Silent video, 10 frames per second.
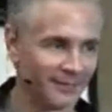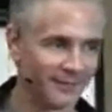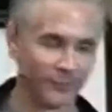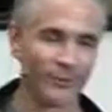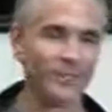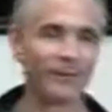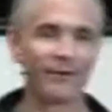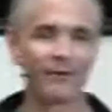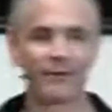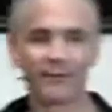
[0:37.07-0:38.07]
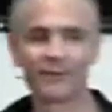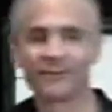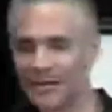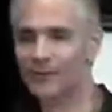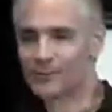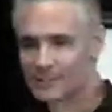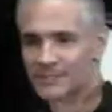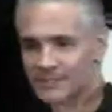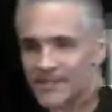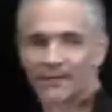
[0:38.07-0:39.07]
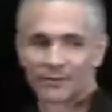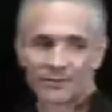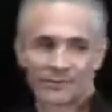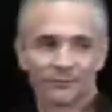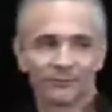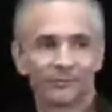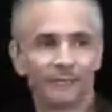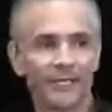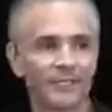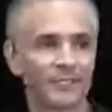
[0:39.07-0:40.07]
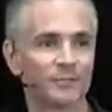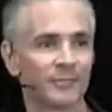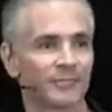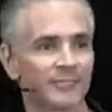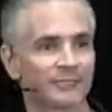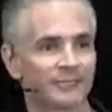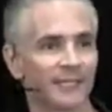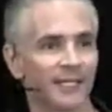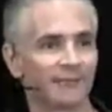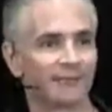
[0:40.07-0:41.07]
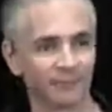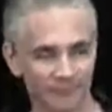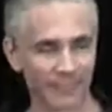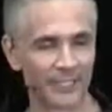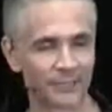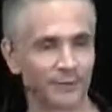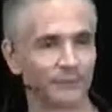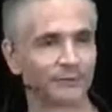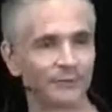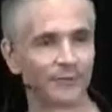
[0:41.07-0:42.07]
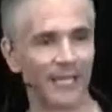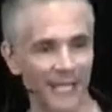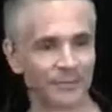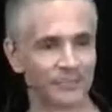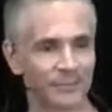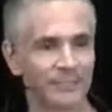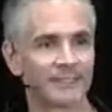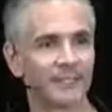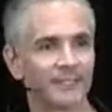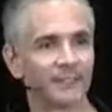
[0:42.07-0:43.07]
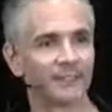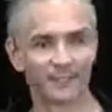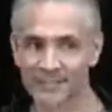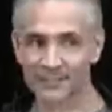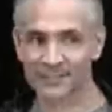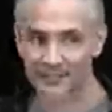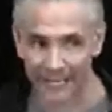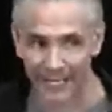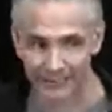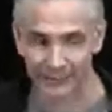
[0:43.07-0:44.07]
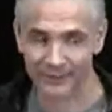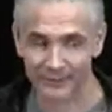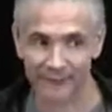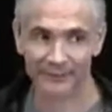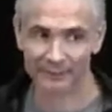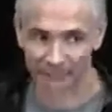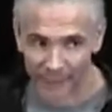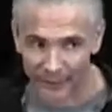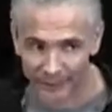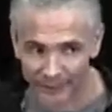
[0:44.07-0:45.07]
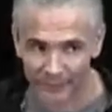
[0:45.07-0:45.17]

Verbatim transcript: We're talking about thousands and thousands of pages being tested on, page views and actions being taken. Not thousands of actions, obviously, but.